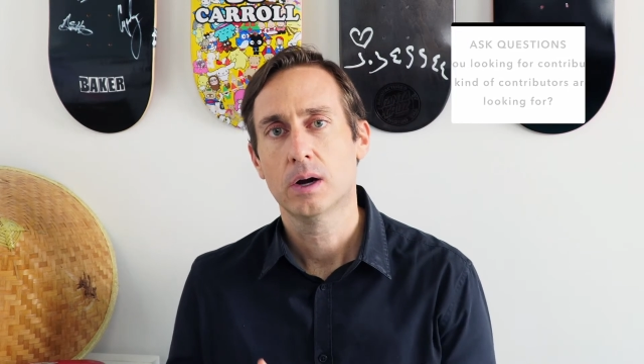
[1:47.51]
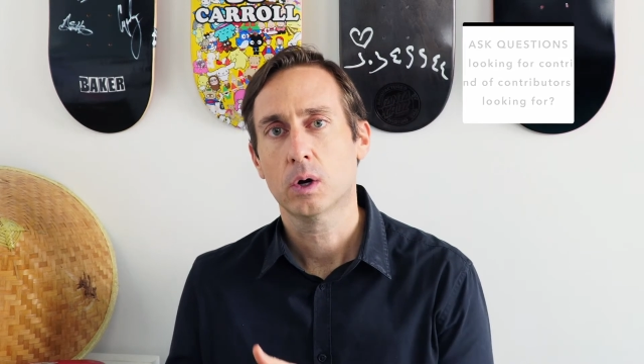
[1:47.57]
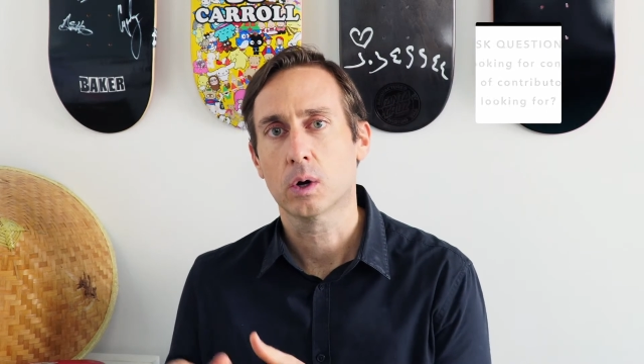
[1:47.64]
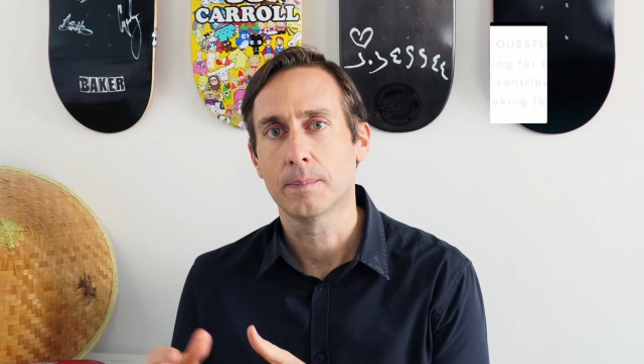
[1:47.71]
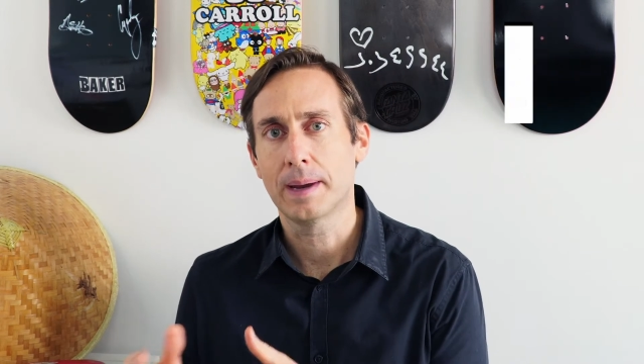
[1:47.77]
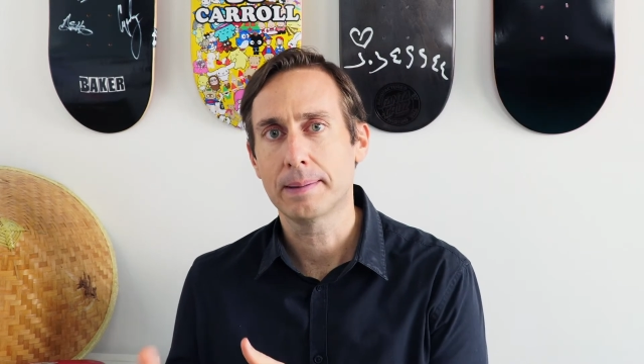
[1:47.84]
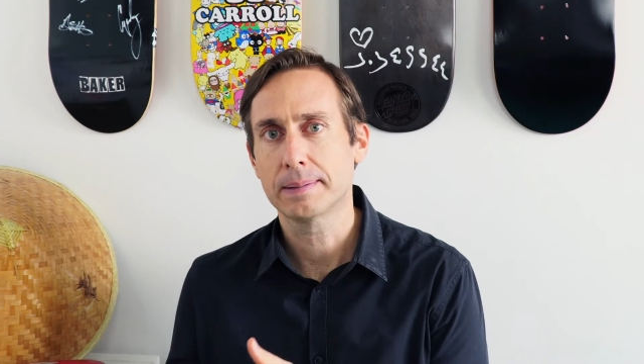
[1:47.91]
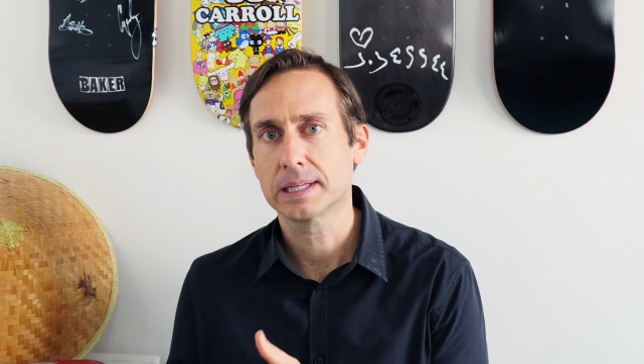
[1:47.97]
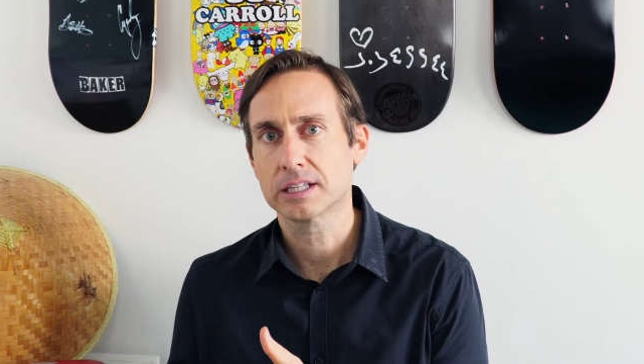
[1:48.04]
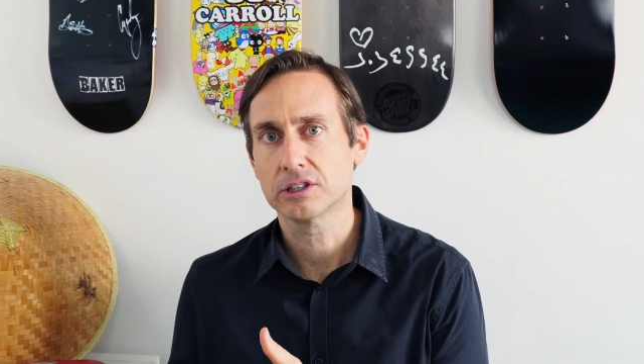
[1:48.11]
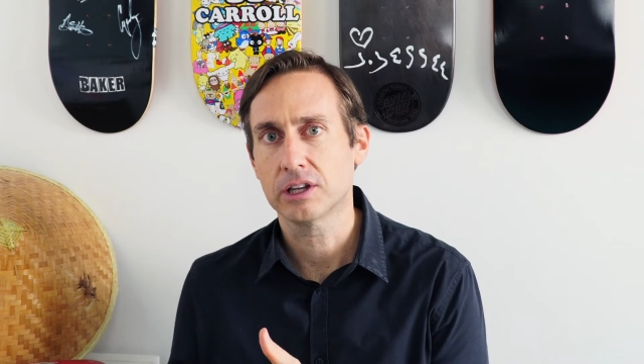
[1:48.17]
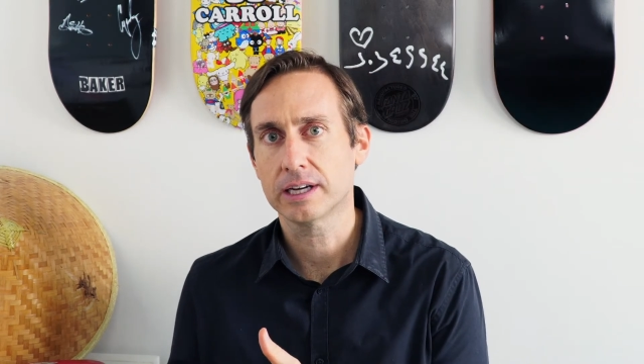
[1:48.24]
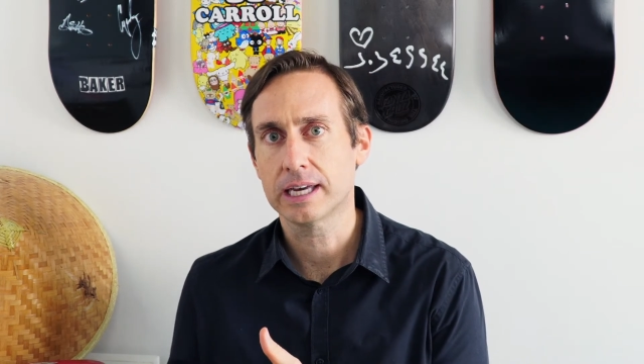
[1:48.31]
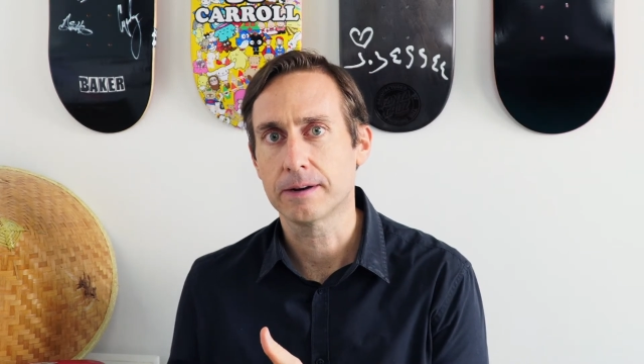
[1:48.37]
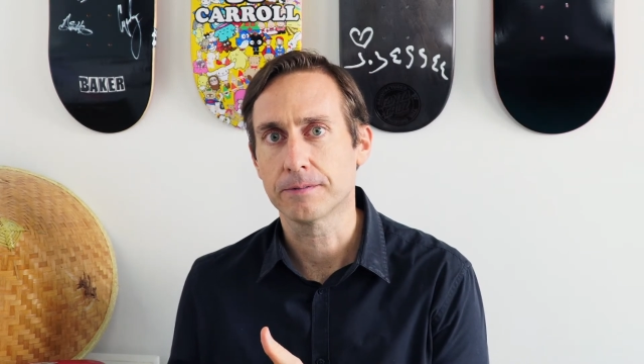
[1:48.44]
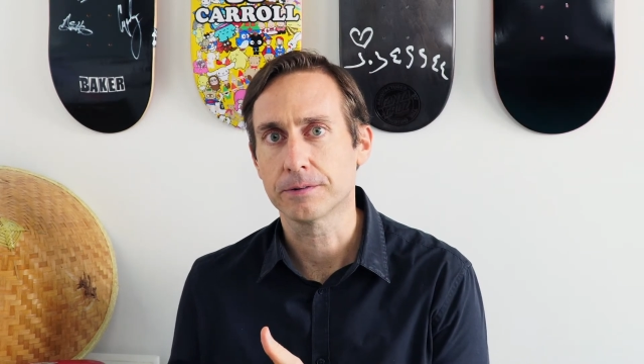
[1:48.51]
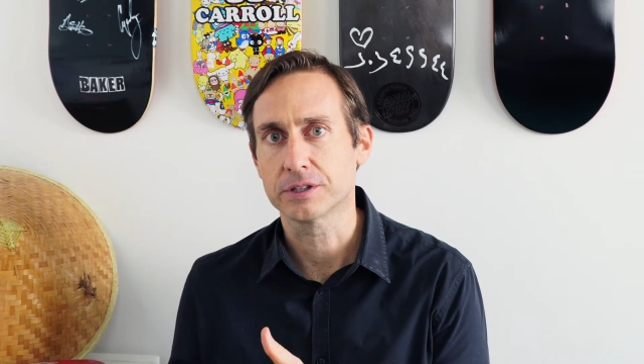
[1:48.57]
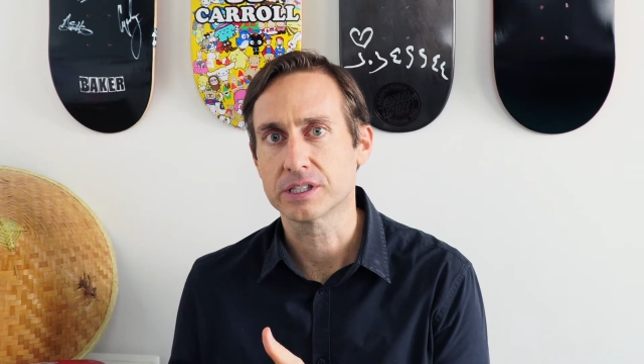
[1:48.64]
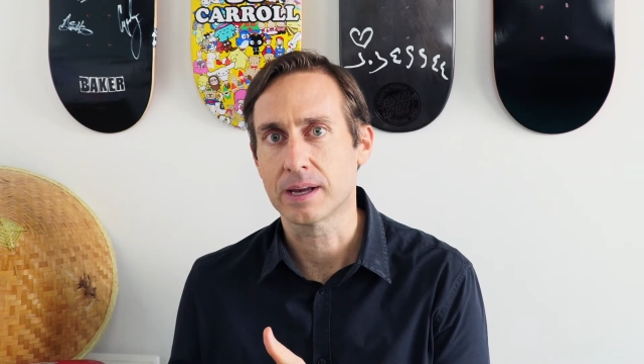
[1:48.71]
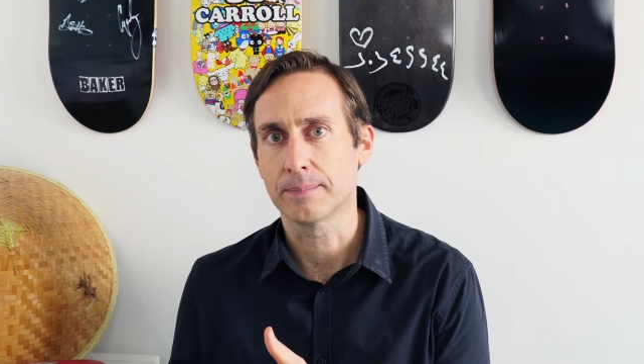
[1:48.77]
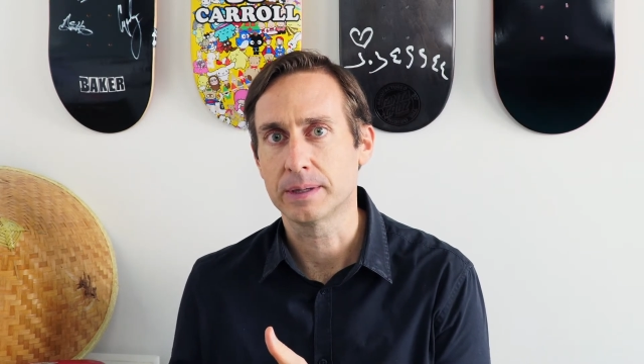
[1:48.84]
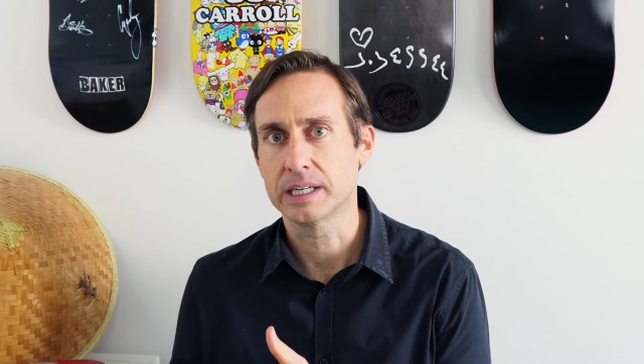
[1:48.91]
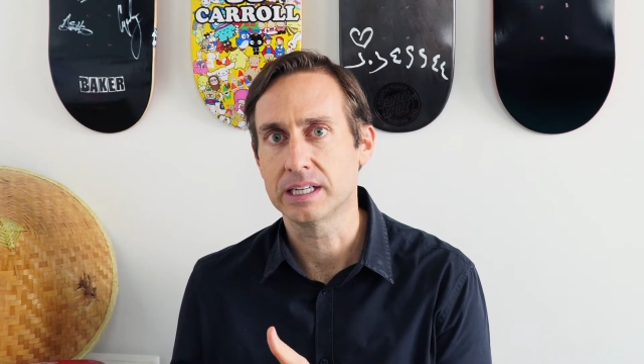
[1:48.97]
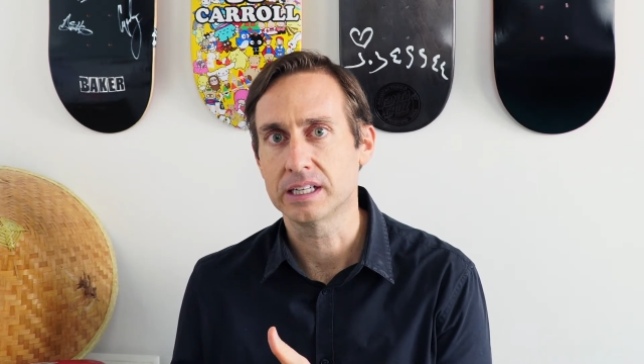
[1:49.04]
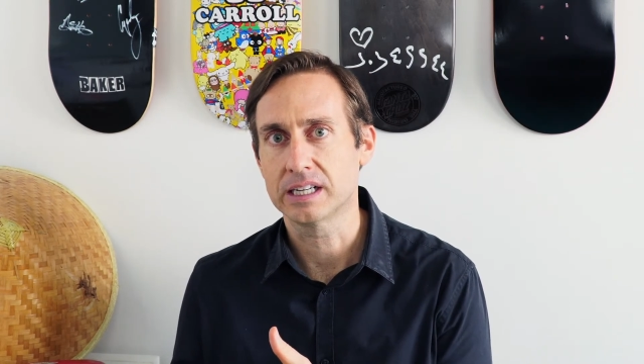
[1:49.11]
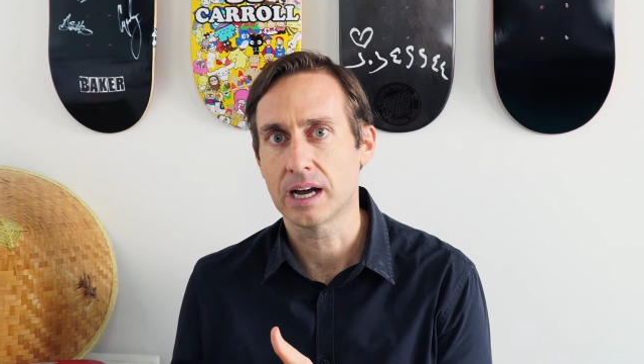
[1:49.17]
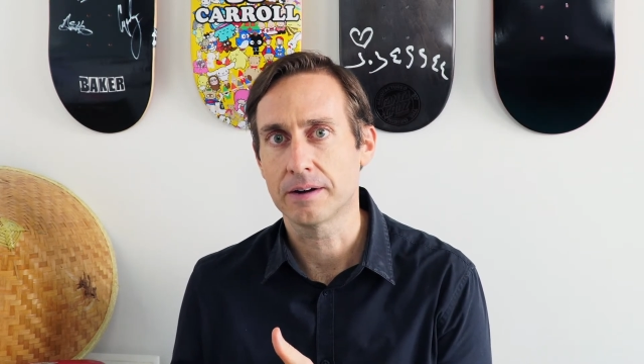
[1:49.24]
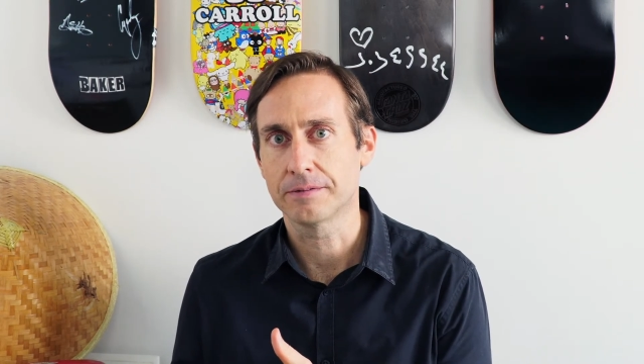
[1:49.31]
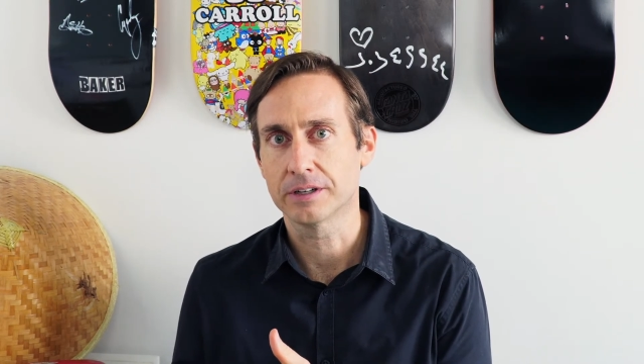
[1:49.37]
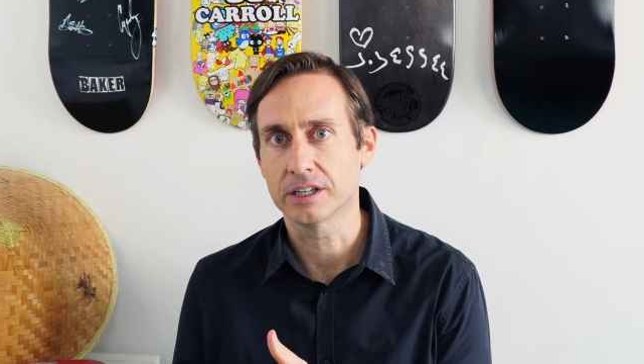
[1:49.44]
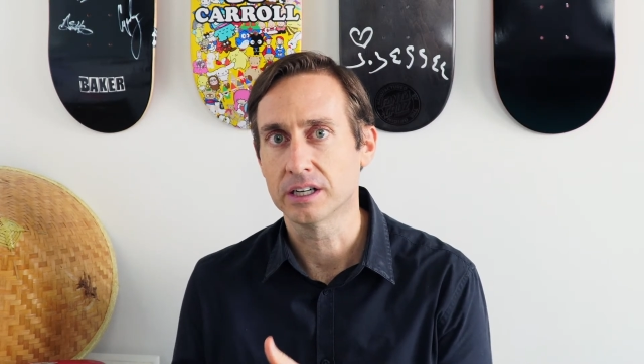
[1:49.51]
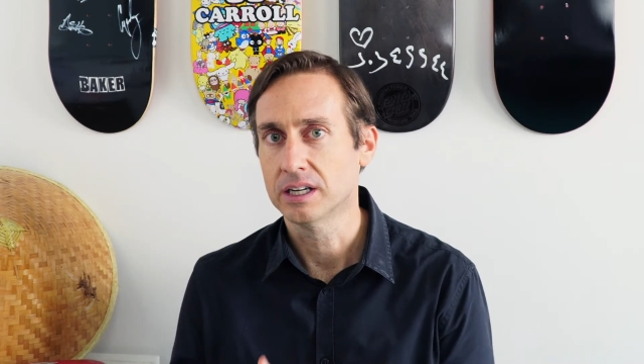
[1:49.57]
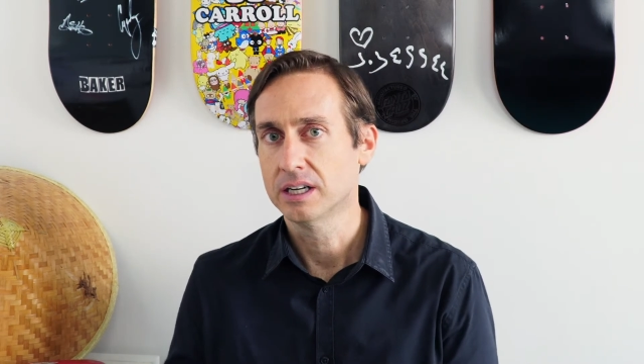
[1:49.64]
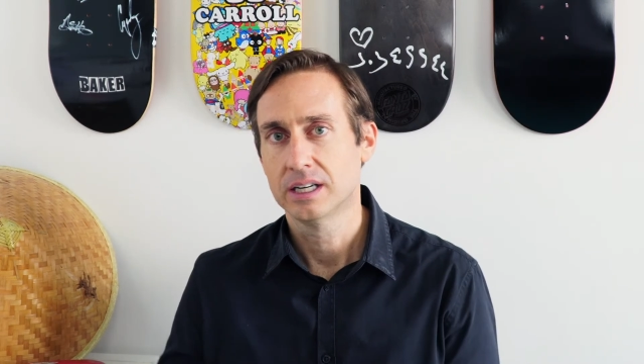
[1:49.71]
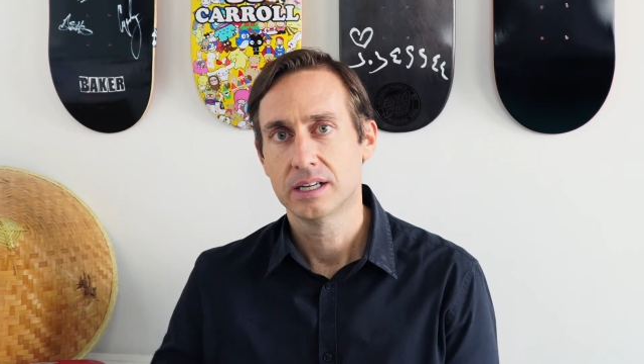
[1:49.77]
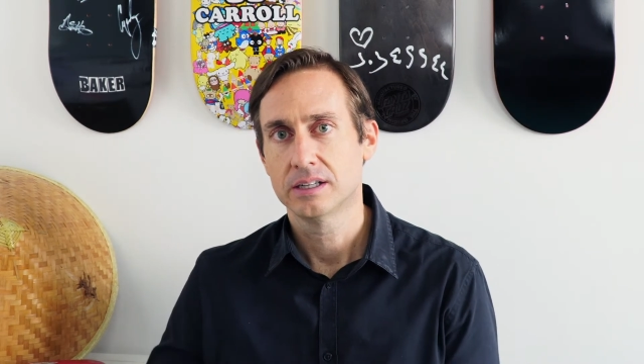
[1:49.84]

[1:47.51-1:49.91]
Or maybe they're looking for somebody to cover